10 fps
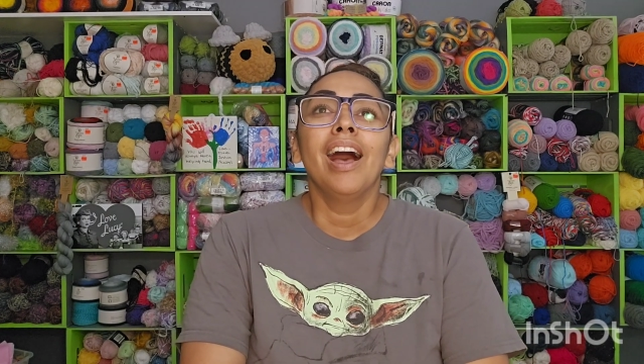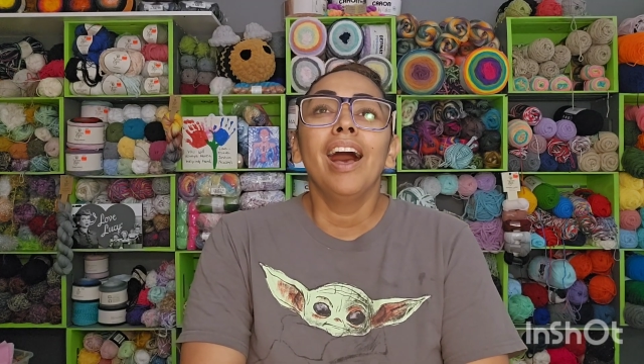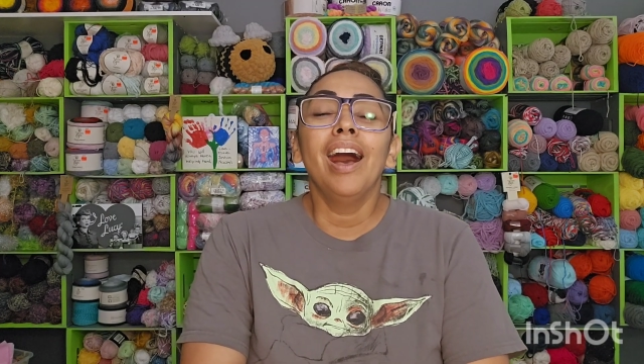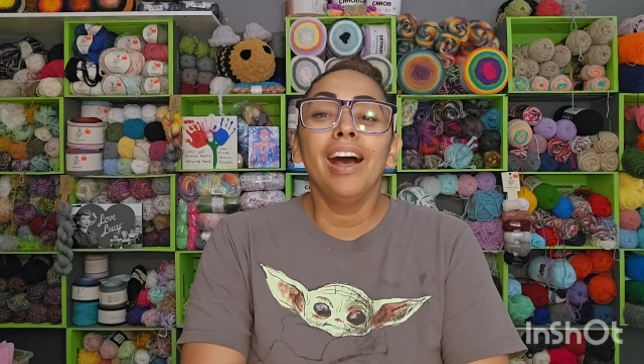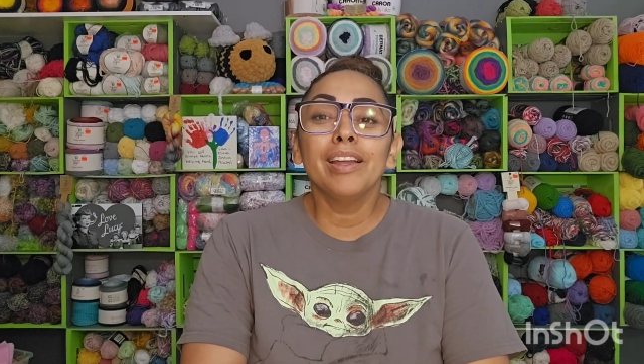
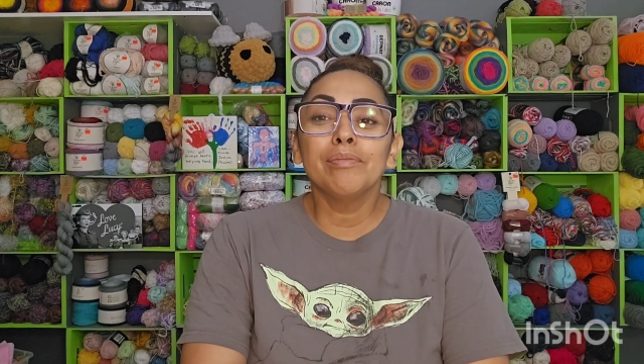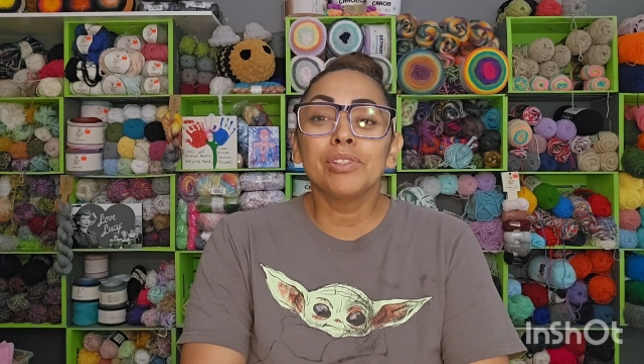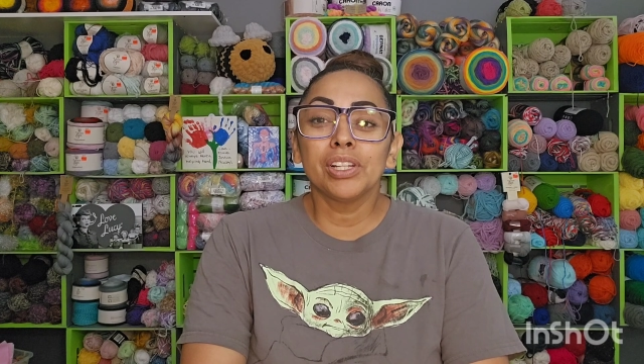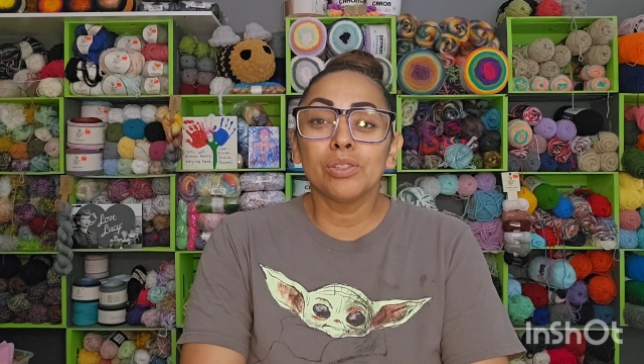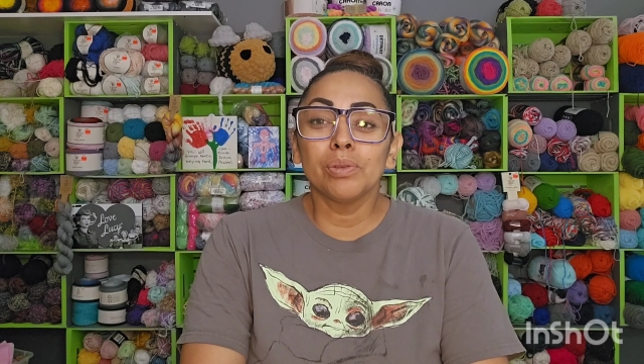I'm
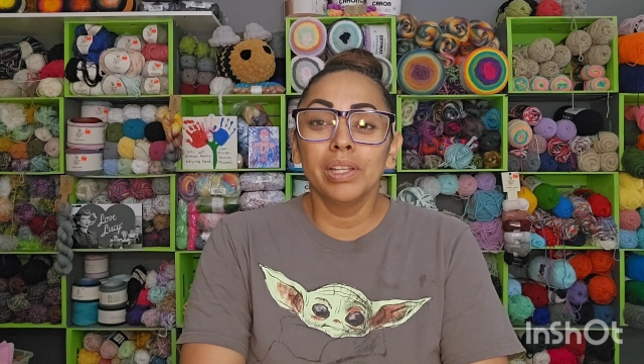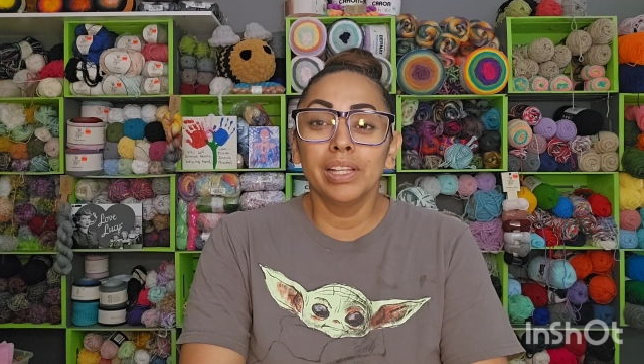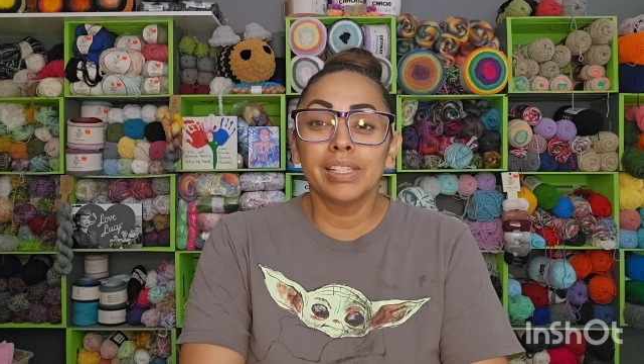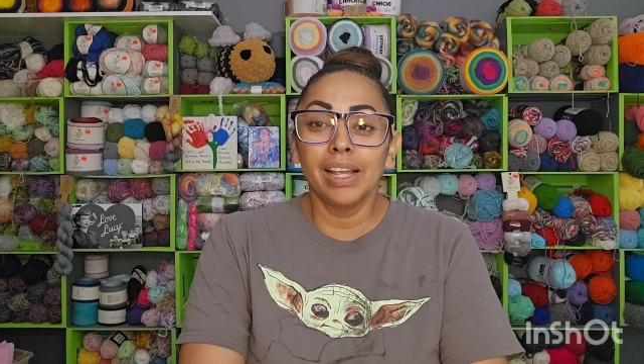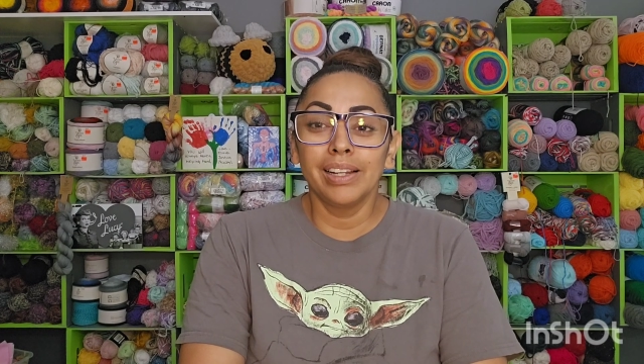just really
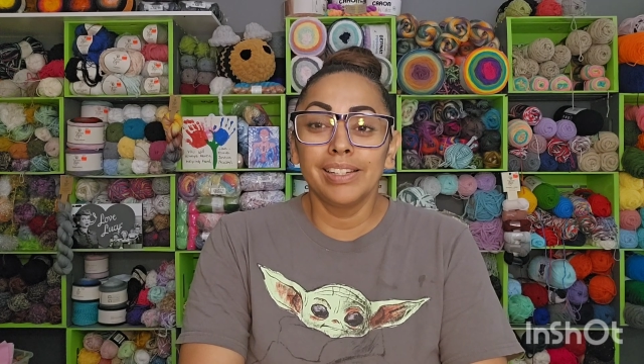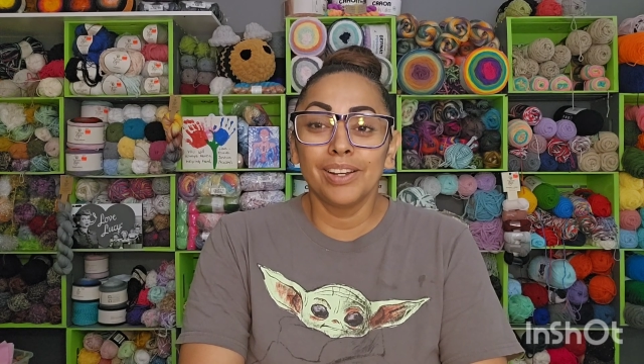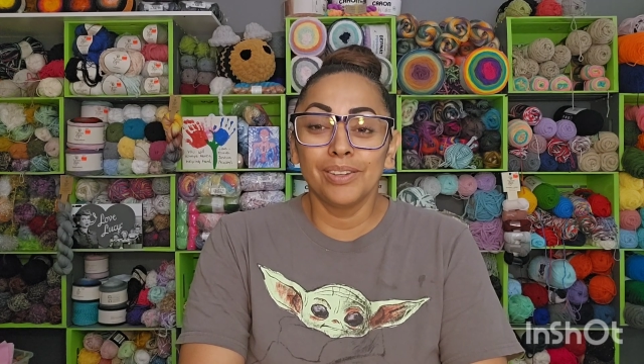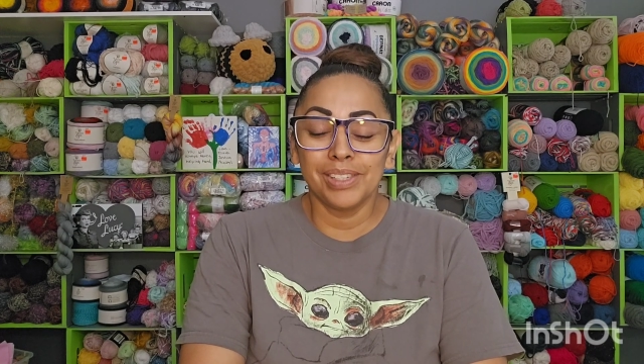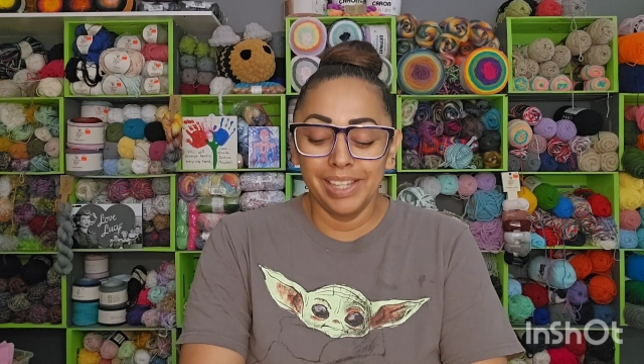excited to
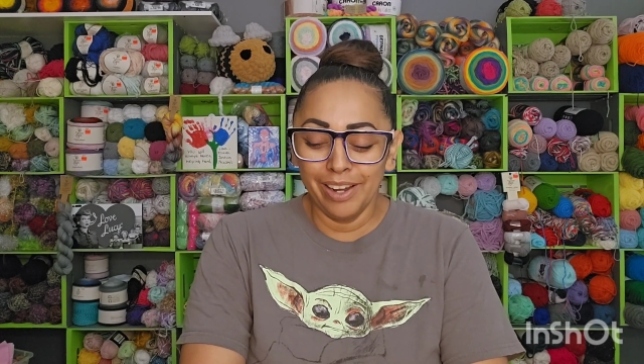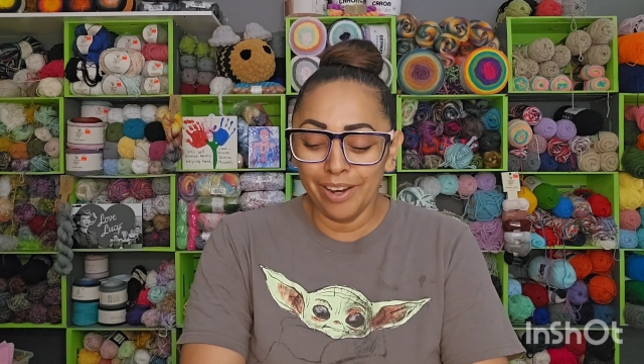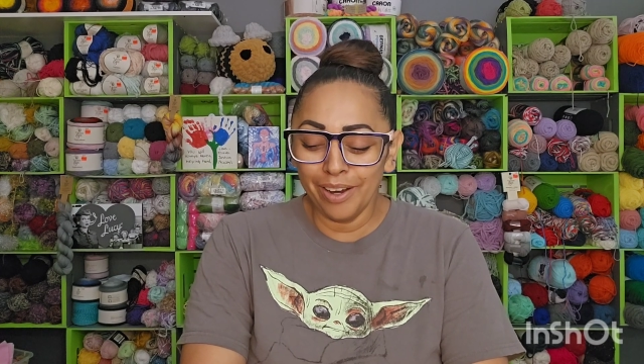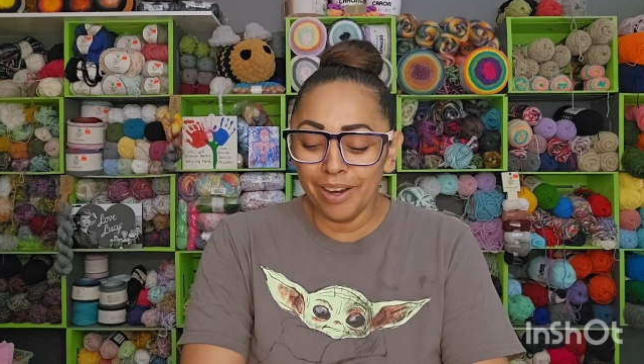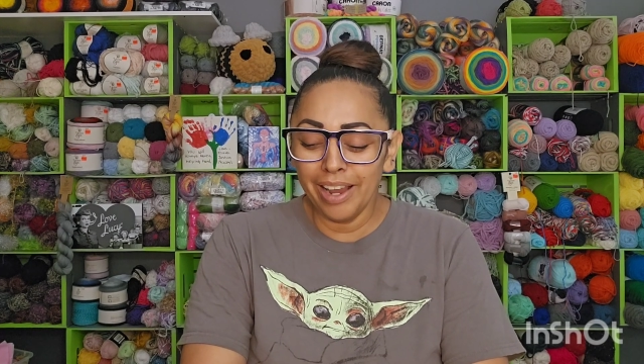go see
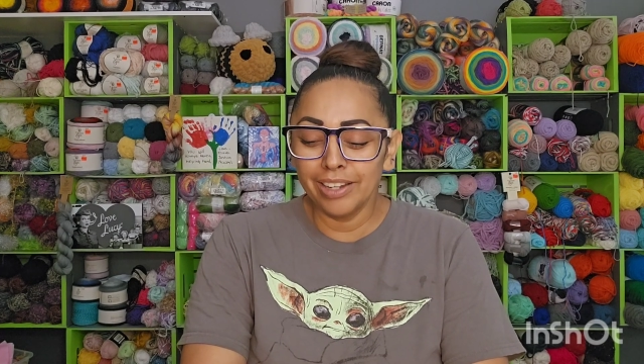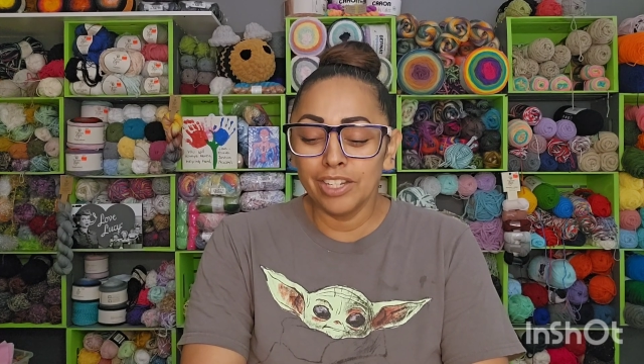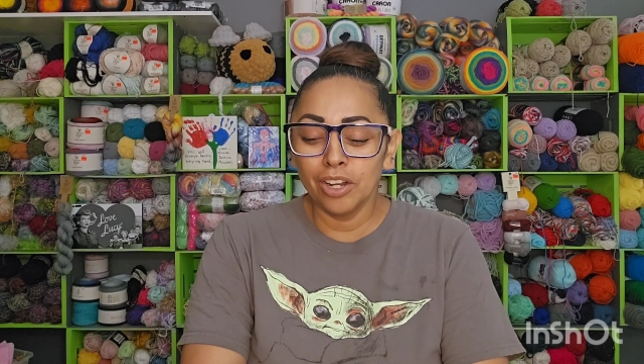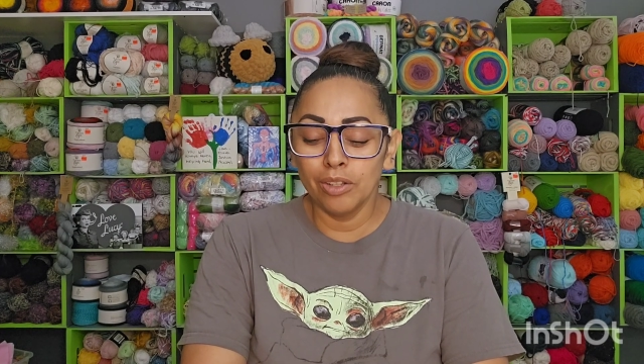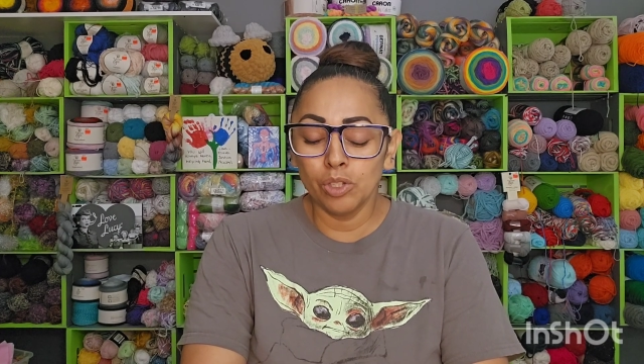her and to
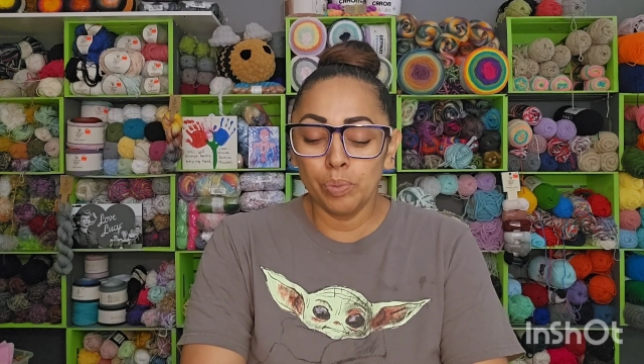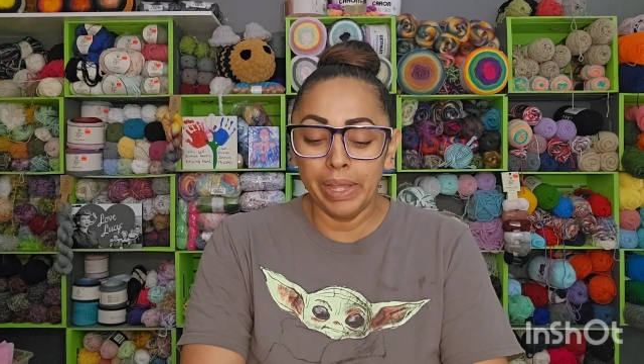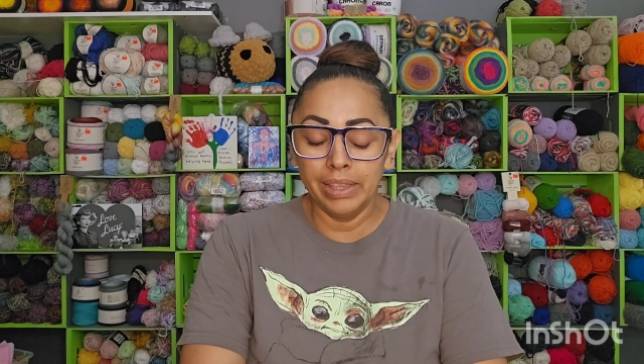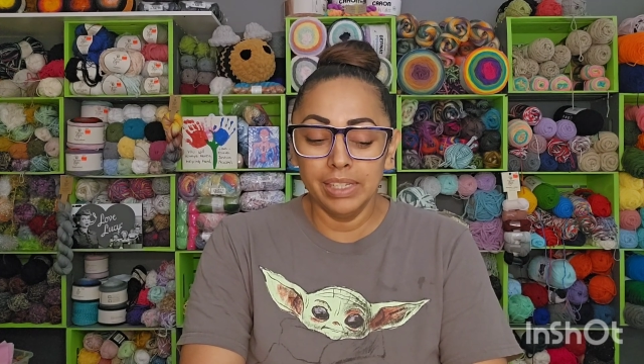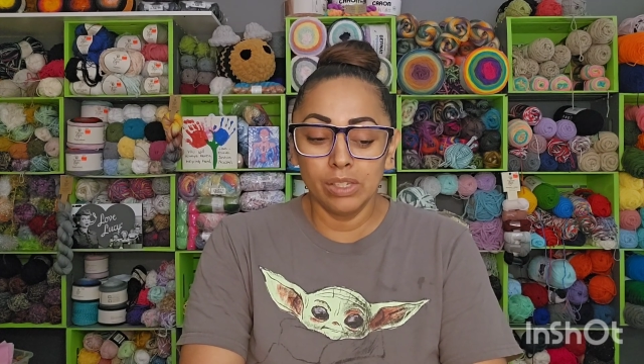go
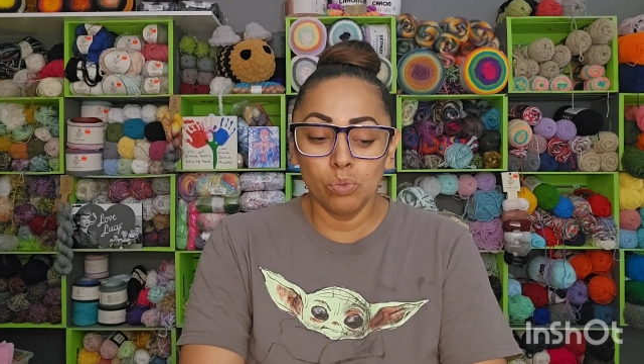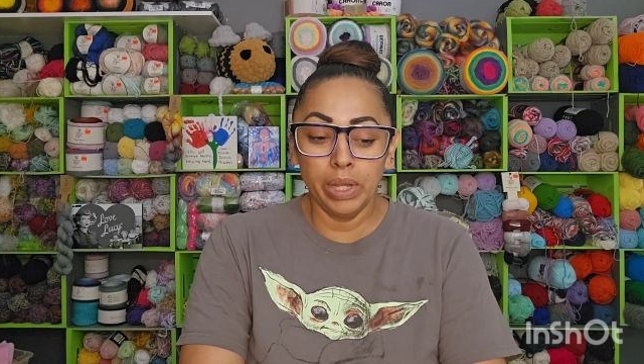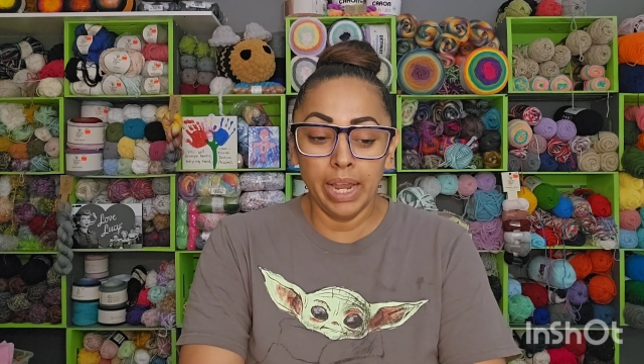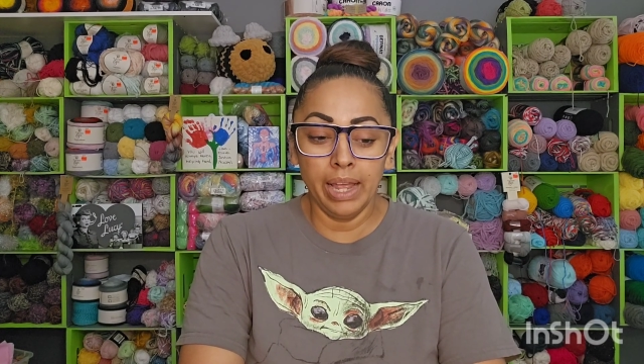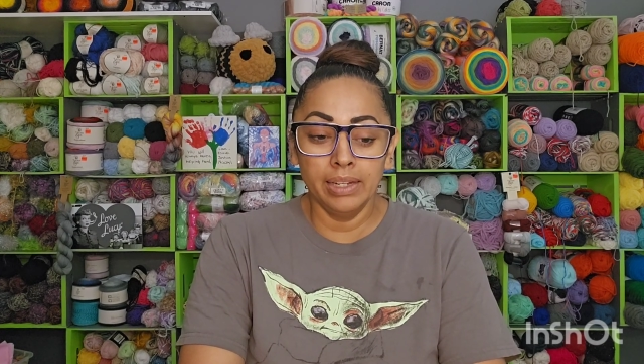spend this
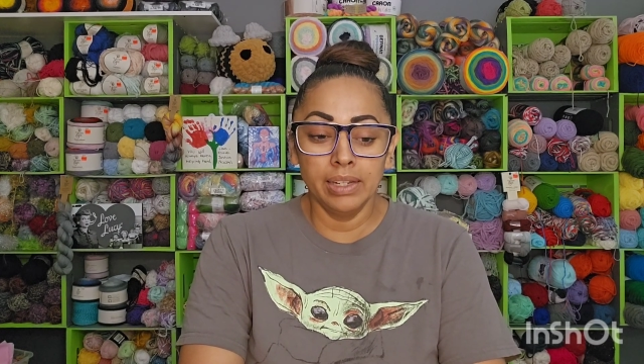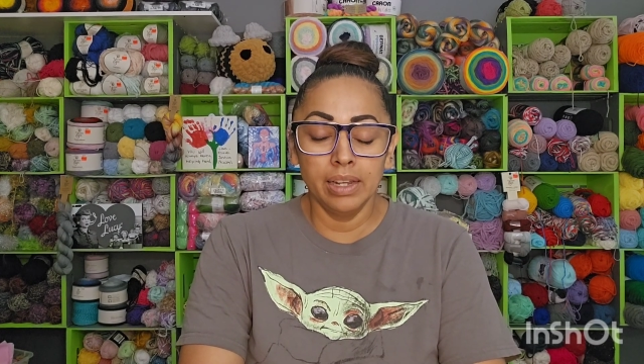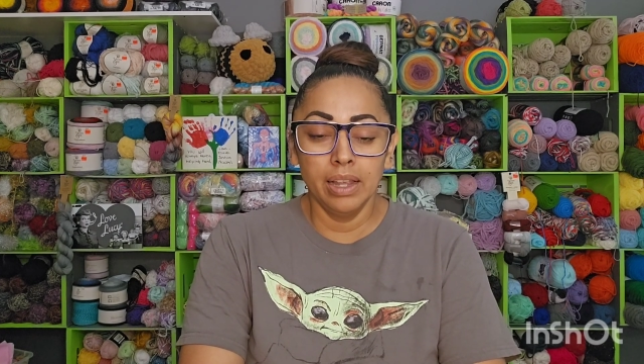weekend.